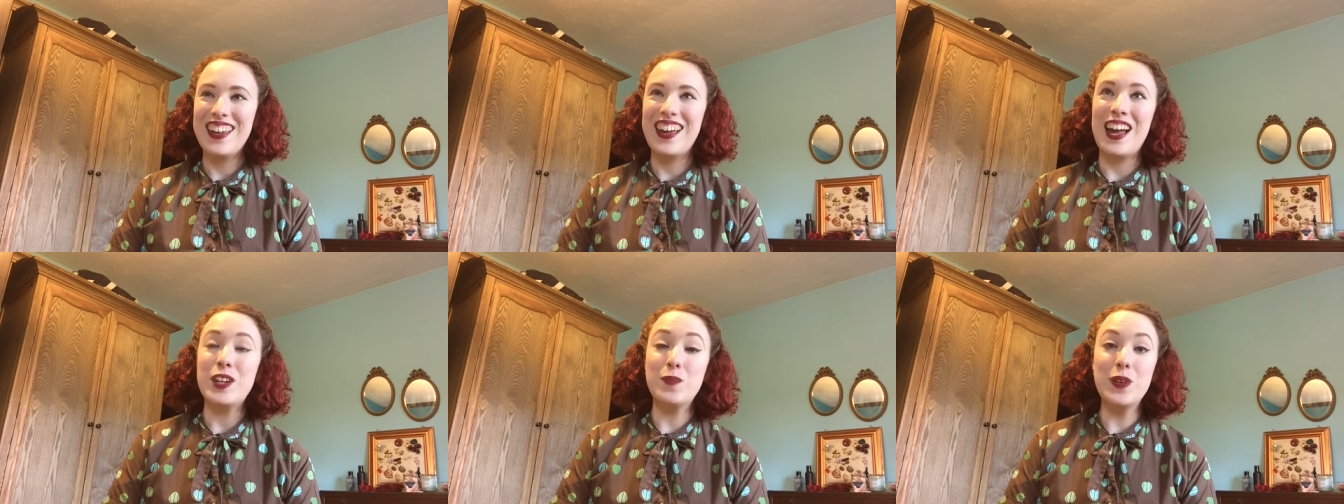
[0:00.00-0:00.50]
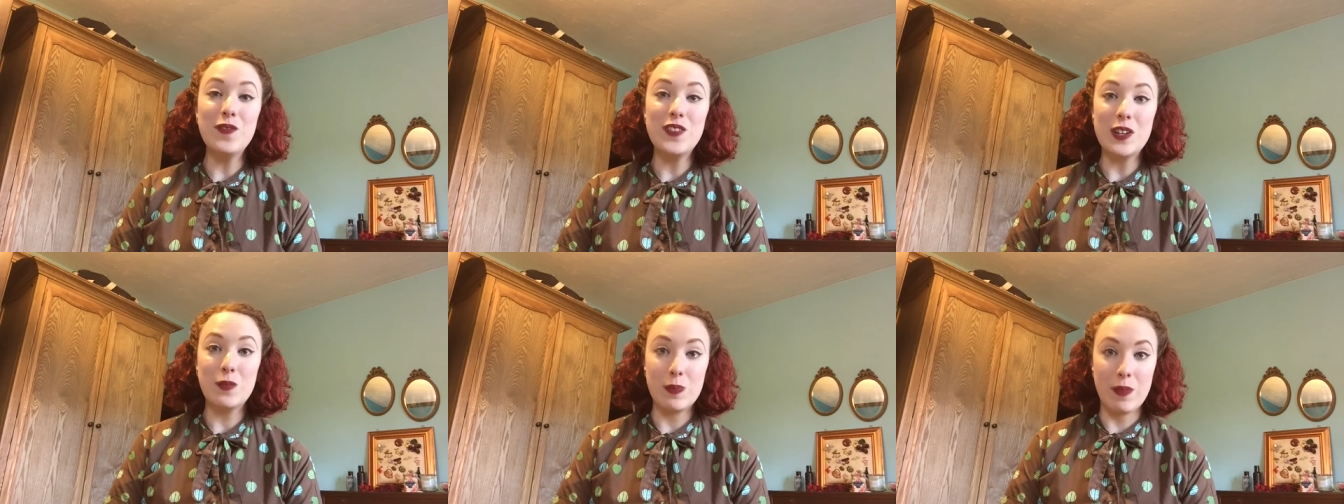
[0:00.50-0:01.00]
had moved
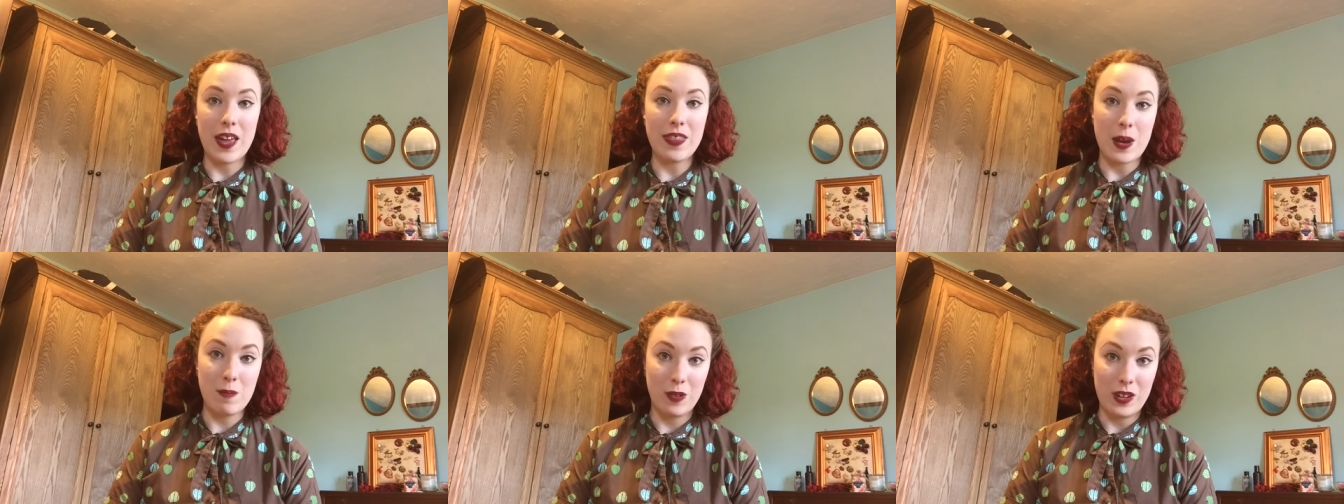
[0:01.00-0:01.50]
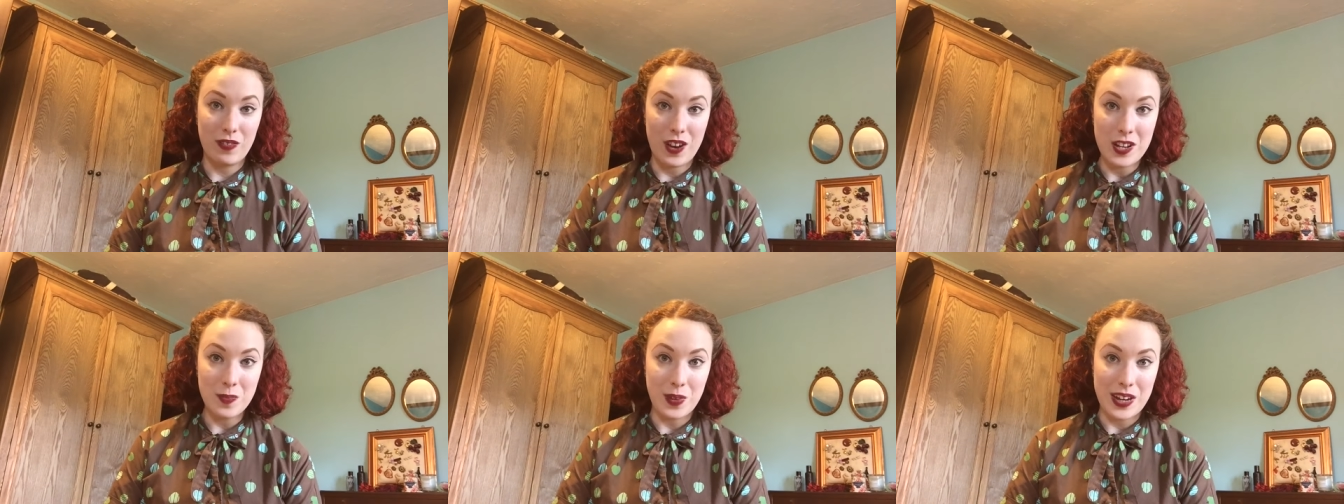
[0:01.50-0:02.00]
in with my then
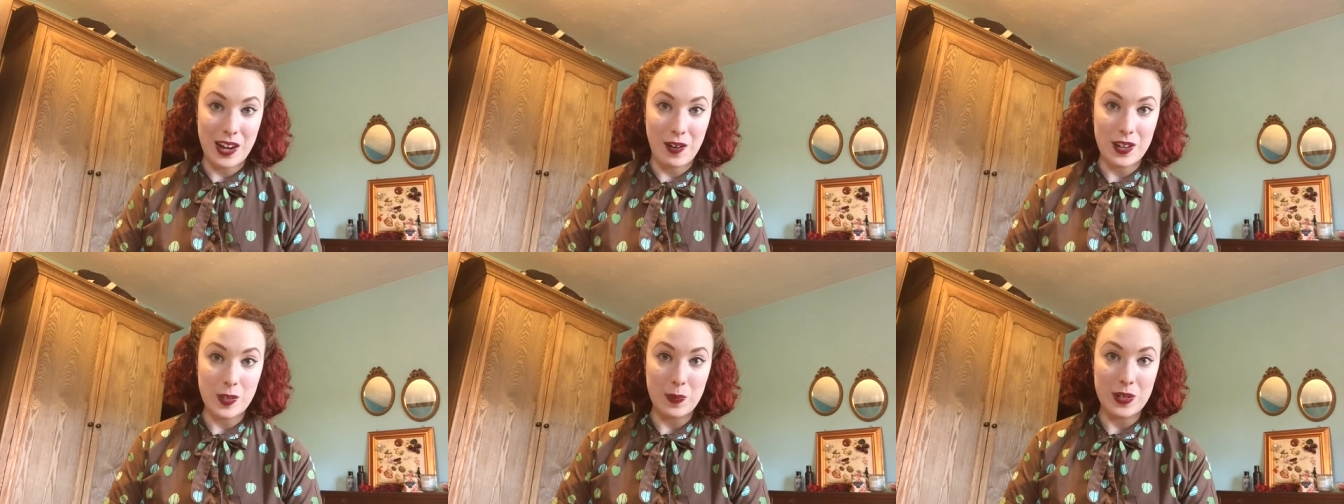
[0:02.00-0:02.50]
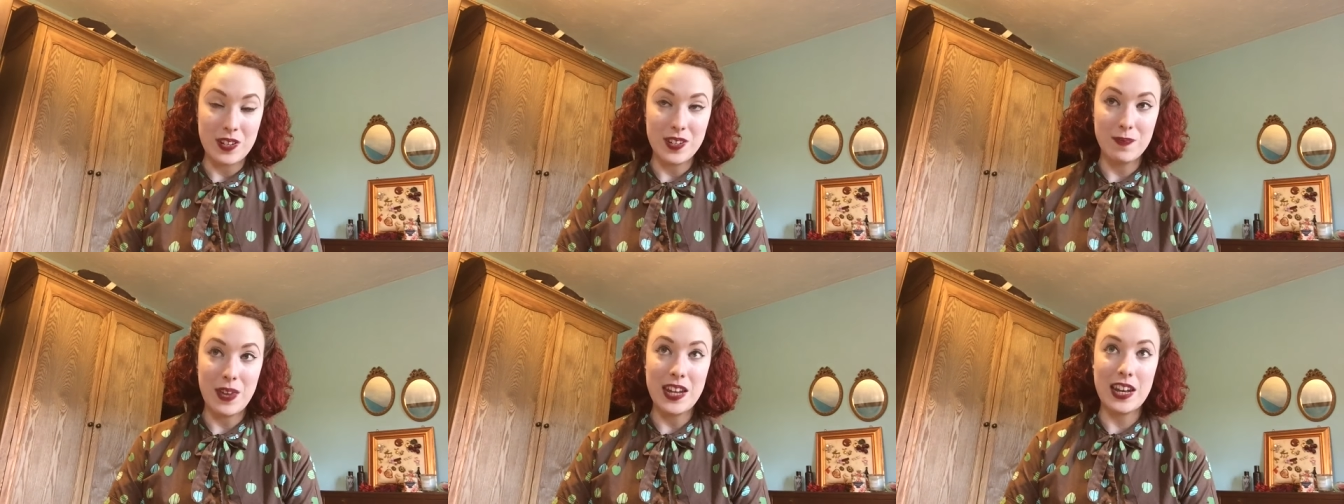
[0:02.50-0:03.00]
boyfriend, my now
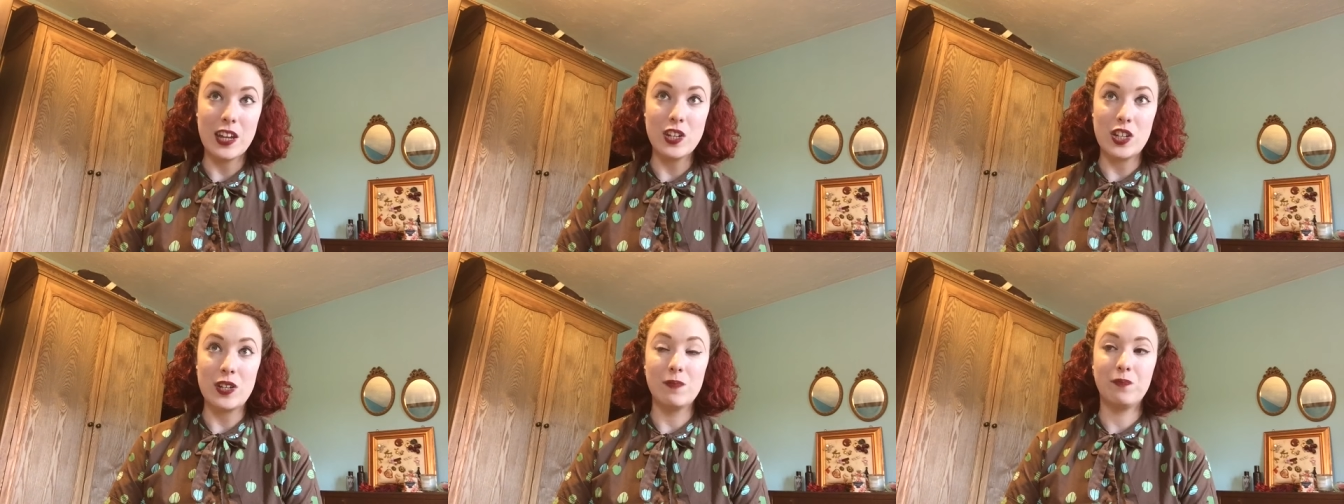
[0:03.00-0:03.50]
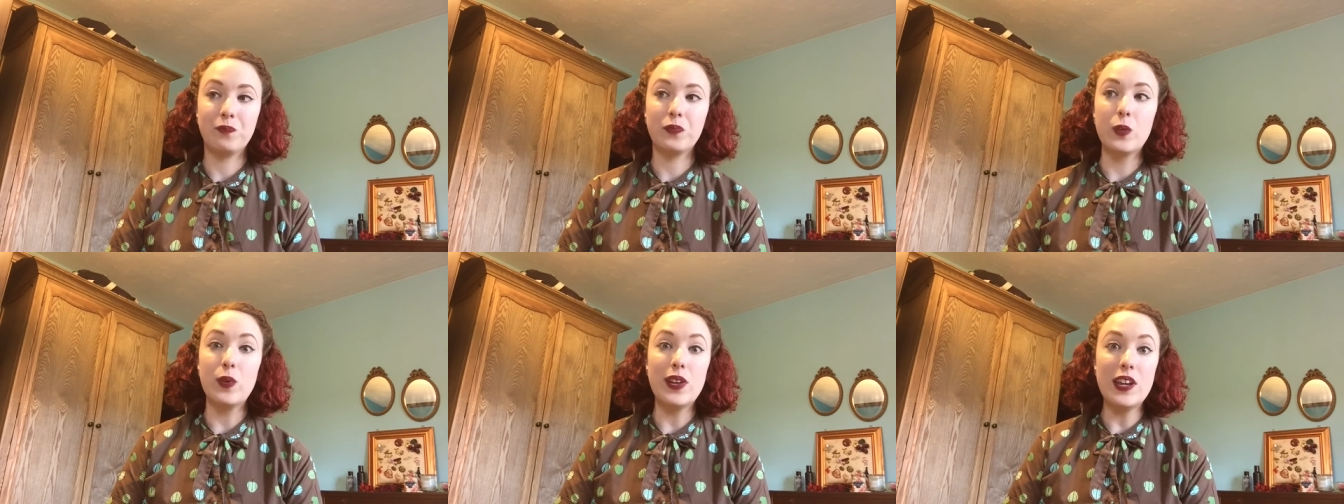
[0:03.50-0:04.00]
husband, in London.
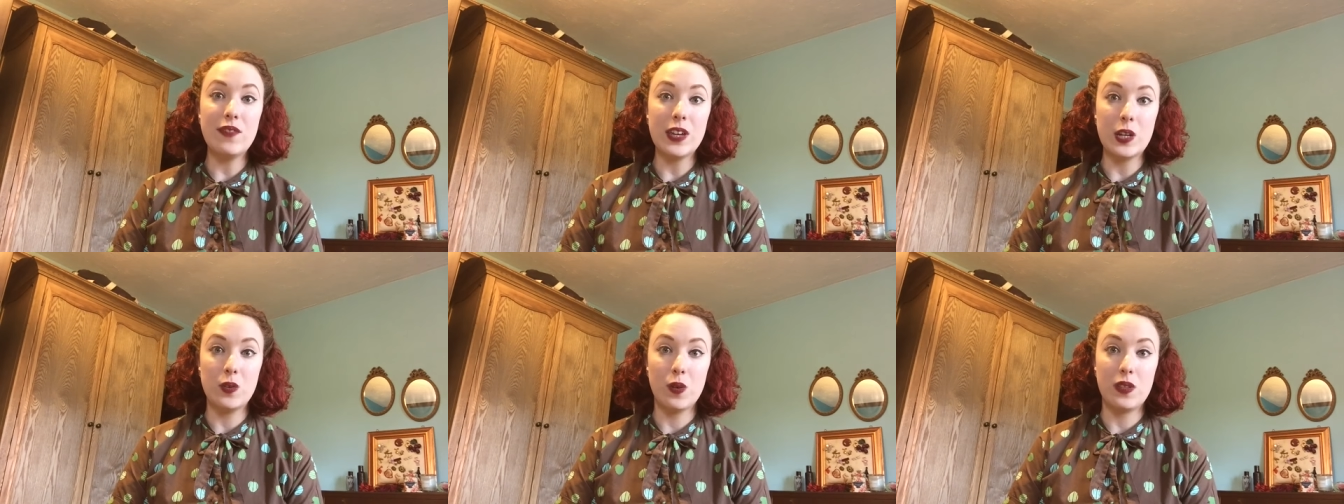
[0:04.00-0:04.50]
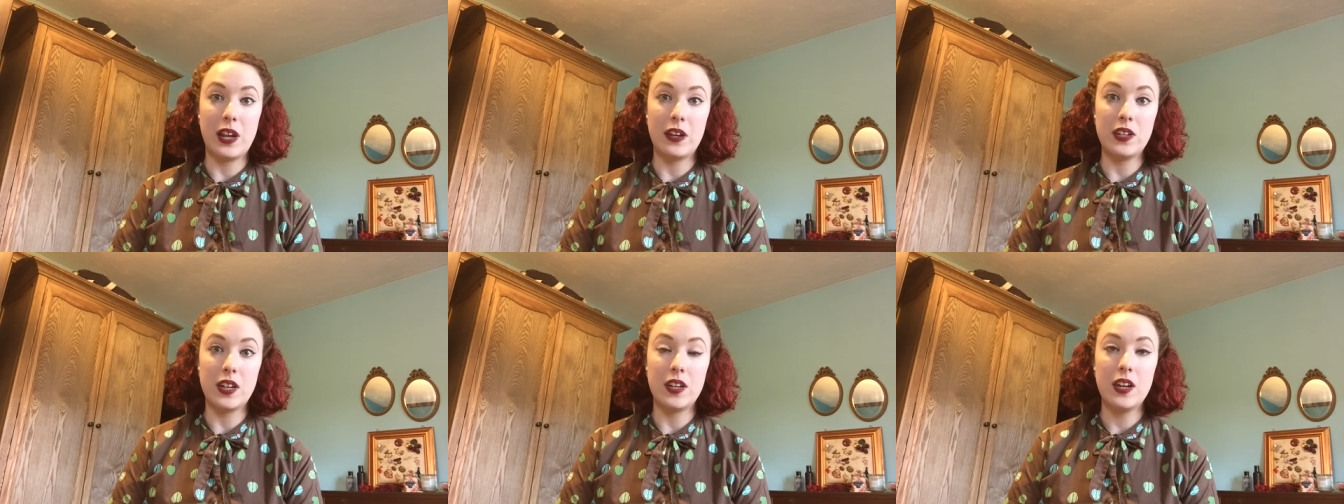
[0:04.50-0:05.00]
We were living in North
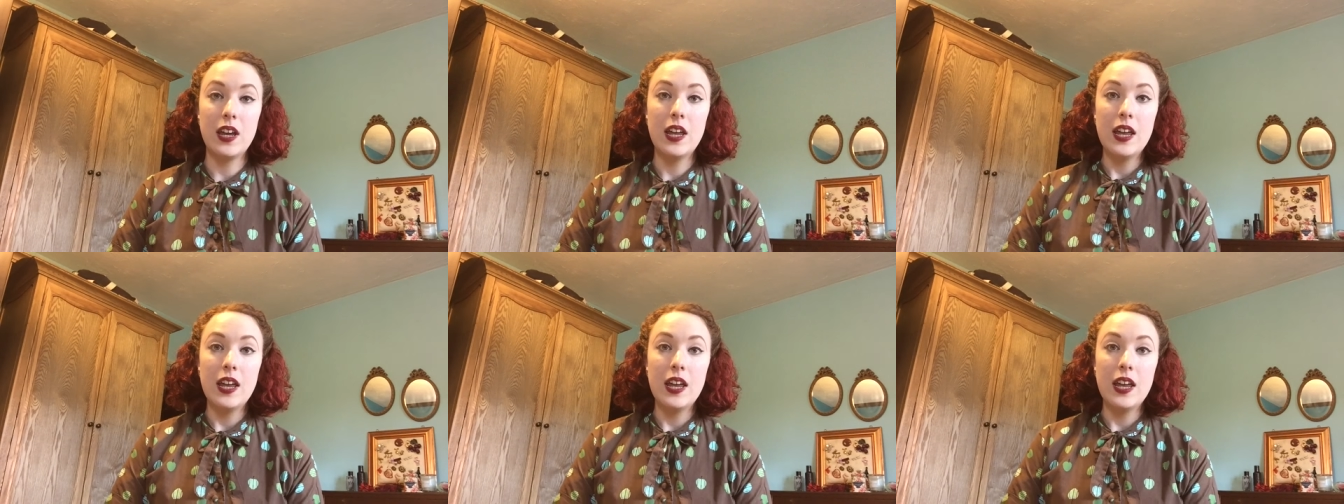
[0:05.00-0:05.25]
London.